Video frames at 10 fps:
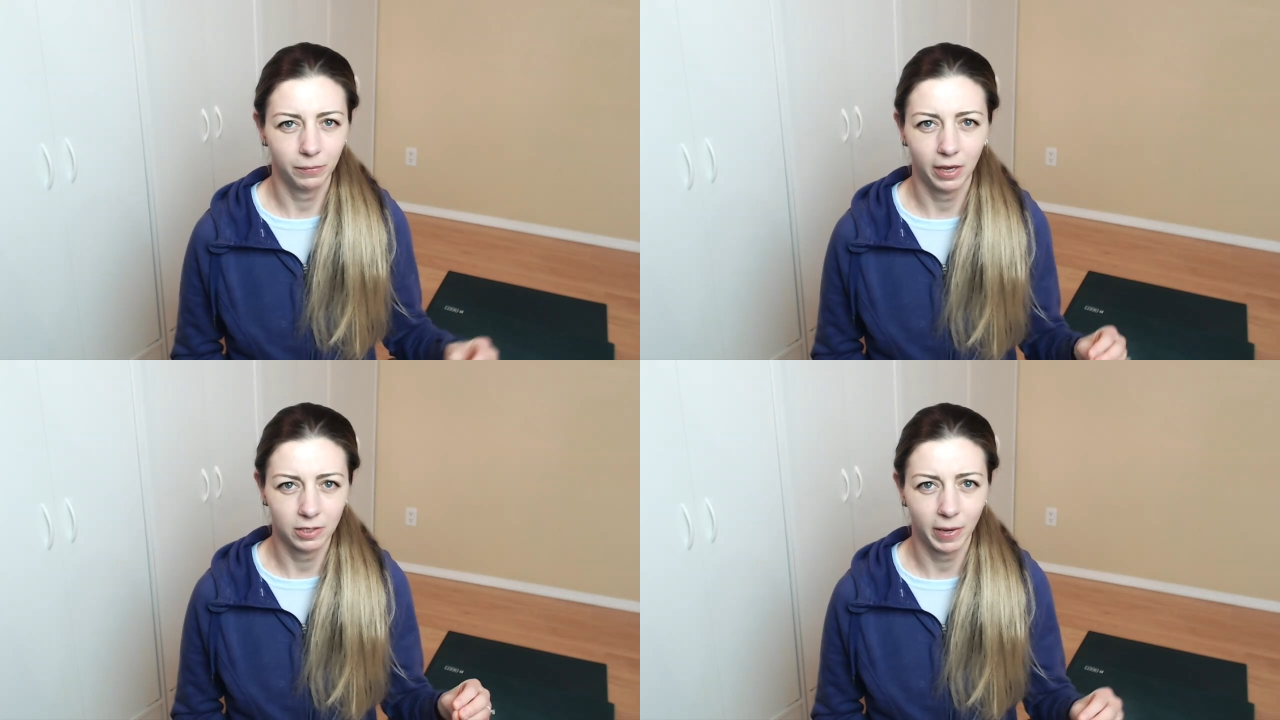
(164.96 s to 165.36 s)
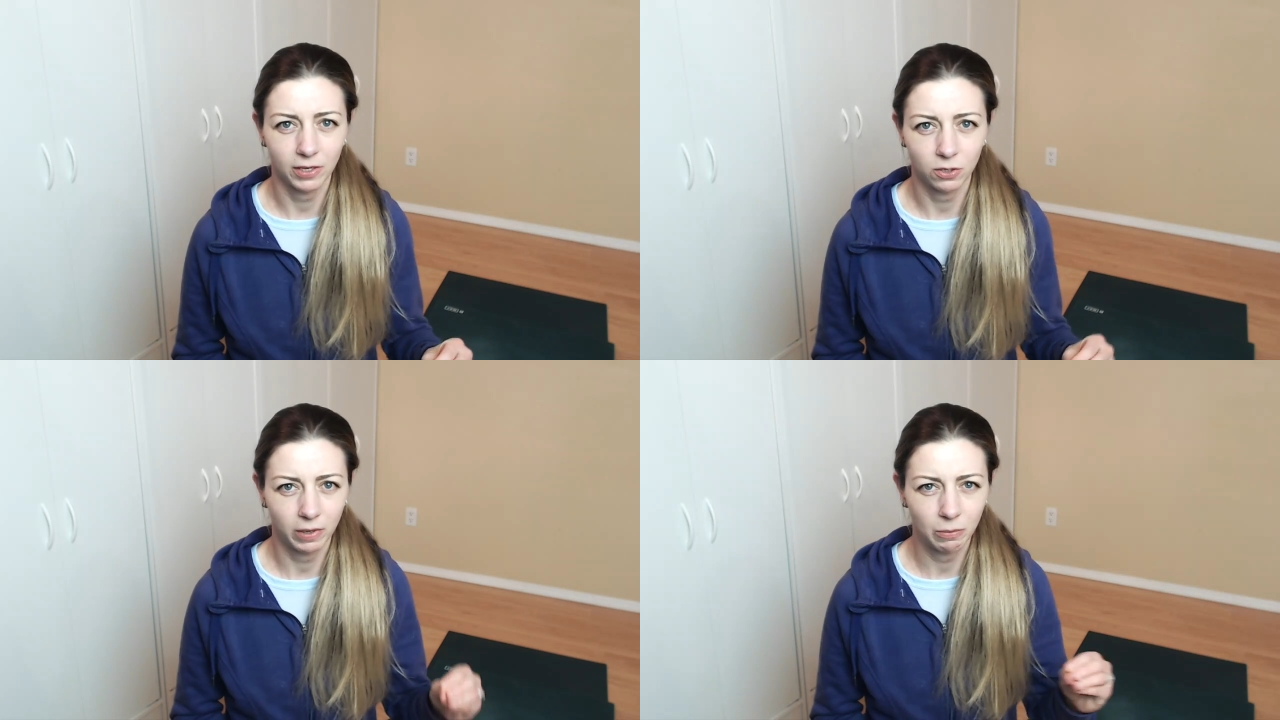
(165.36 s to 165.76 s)

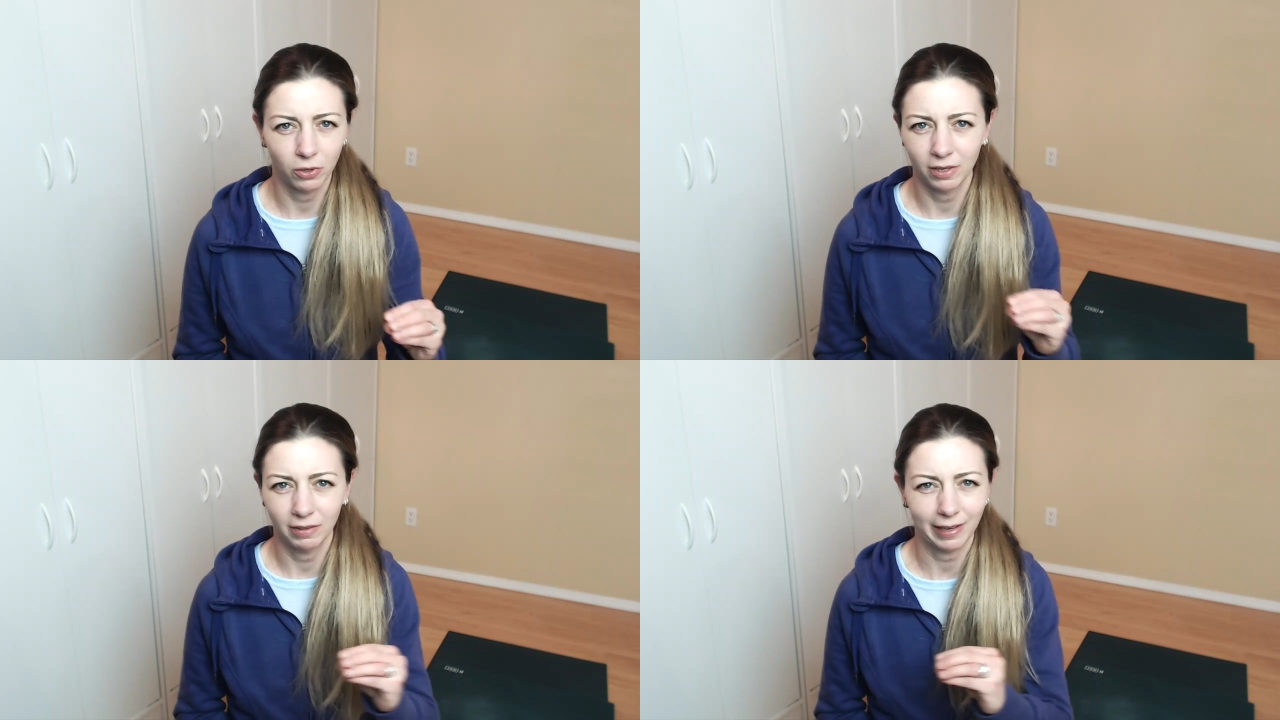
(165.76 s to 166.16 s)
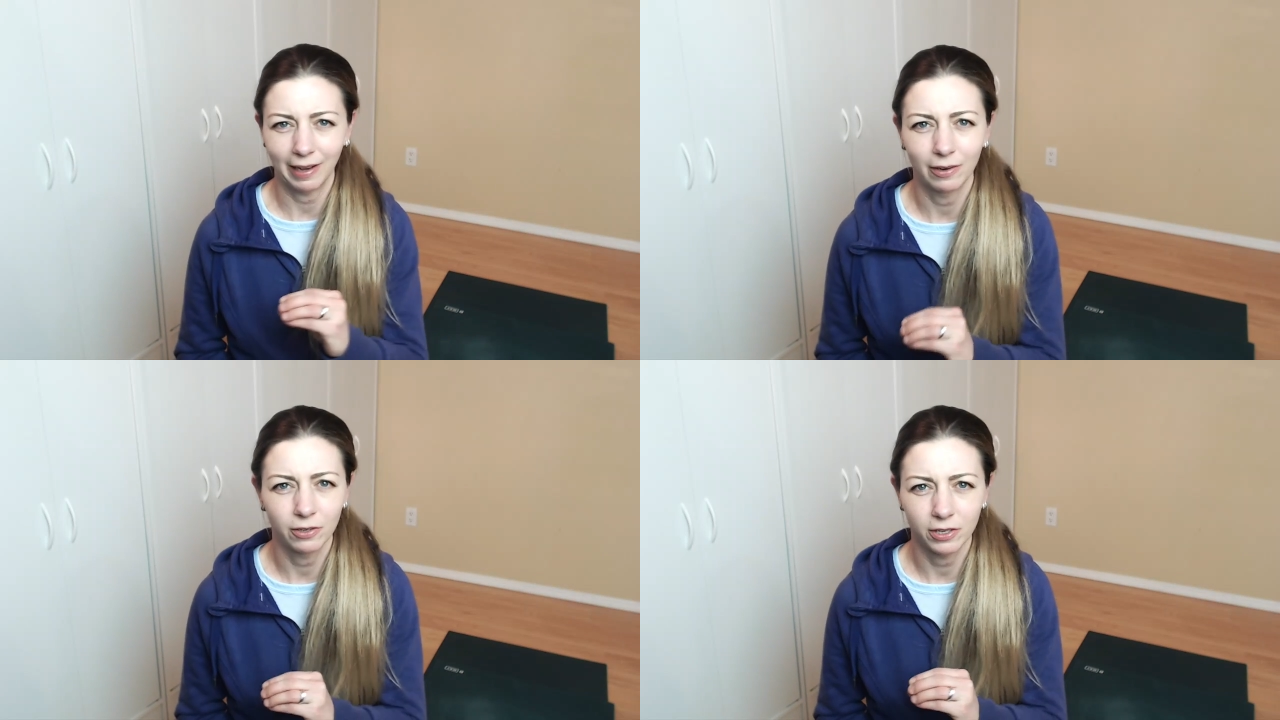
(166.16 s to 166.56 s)
passed away more than like
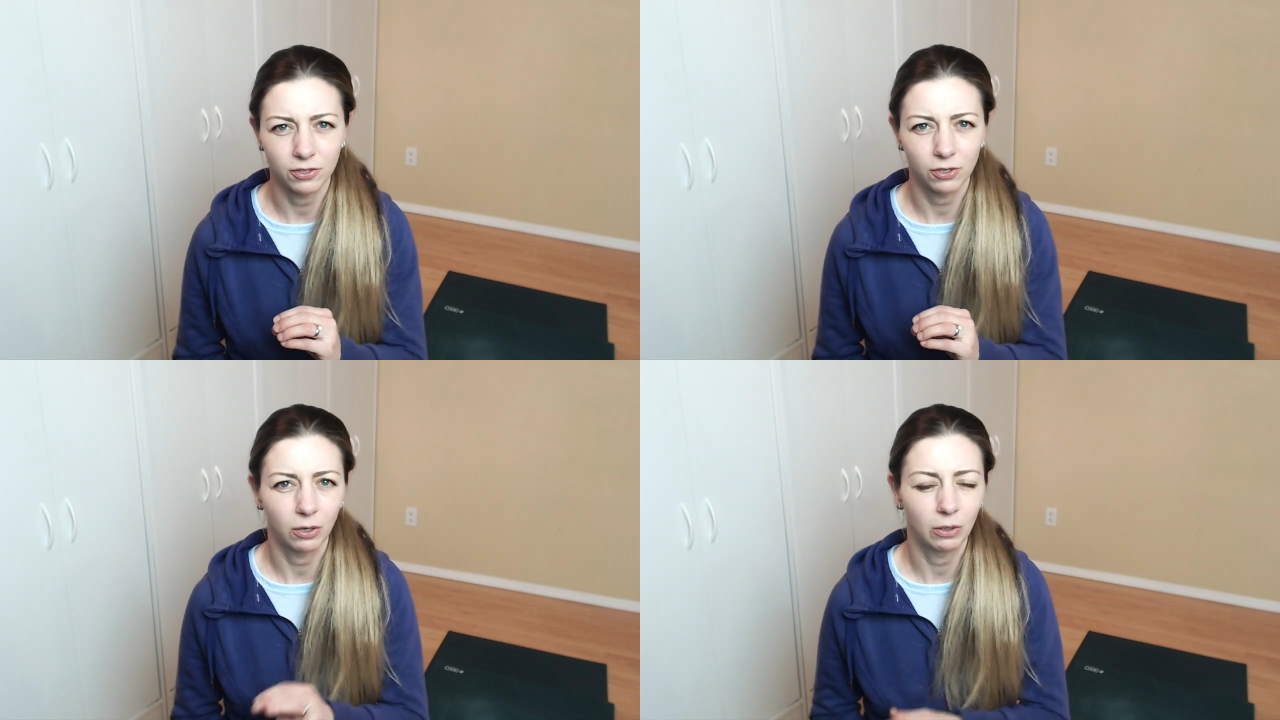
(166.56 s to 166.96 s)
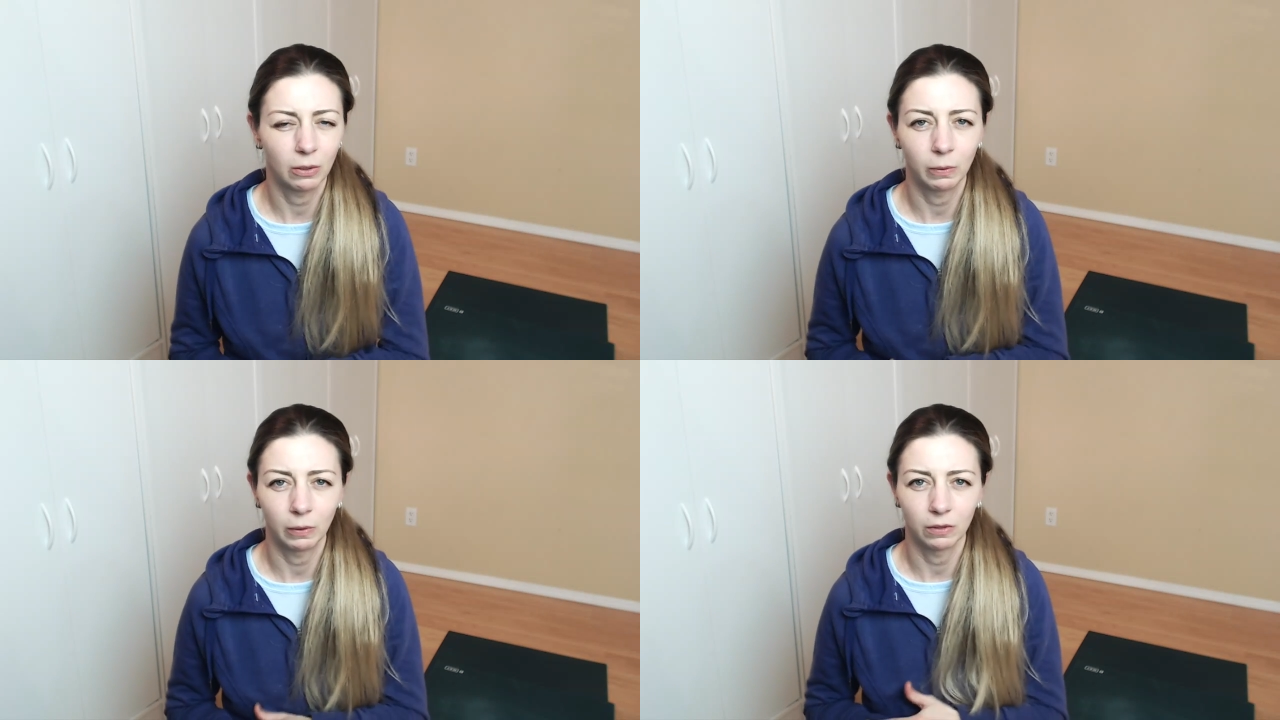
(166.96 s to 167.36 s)
100 years
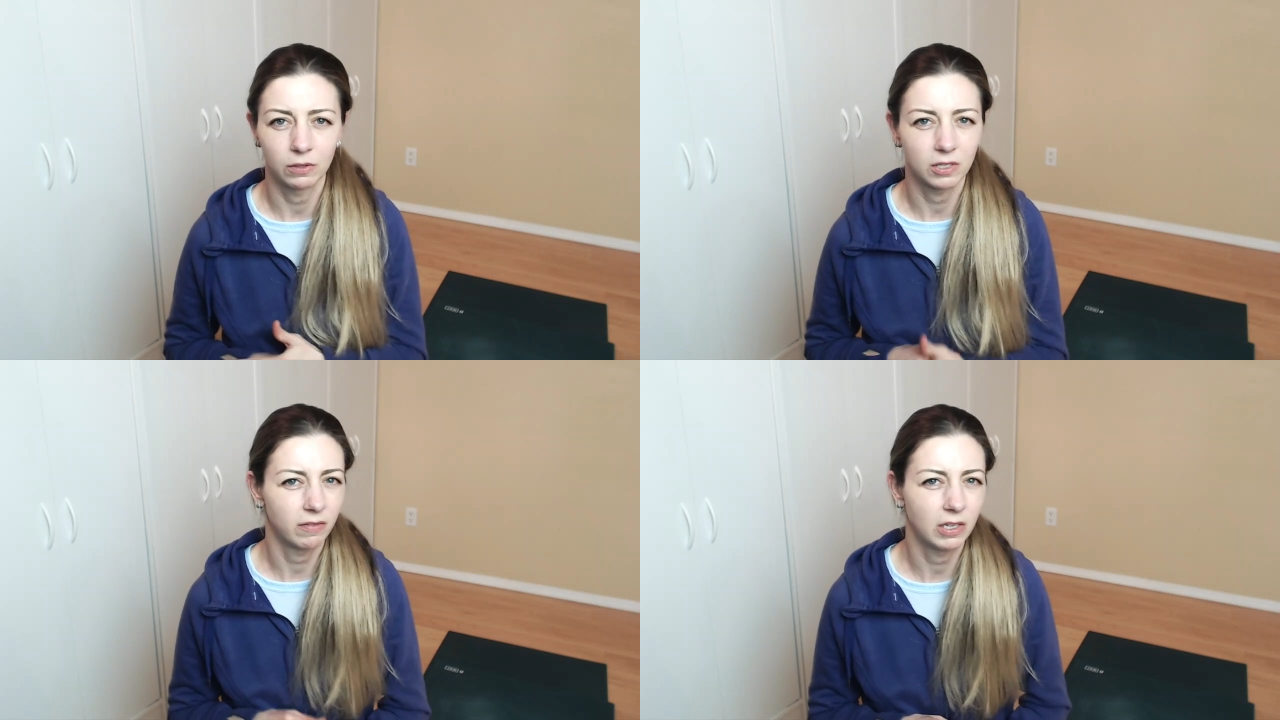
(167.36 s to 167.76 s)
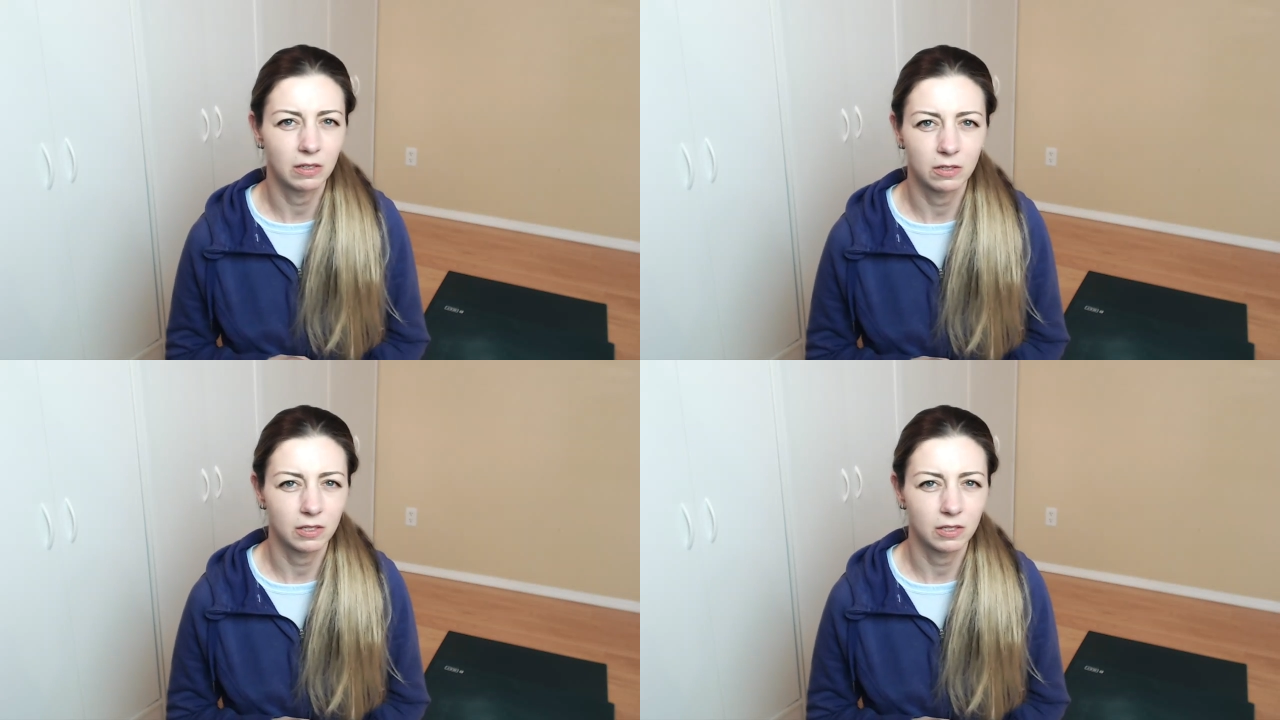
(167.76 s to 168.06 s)
ago or 70 years,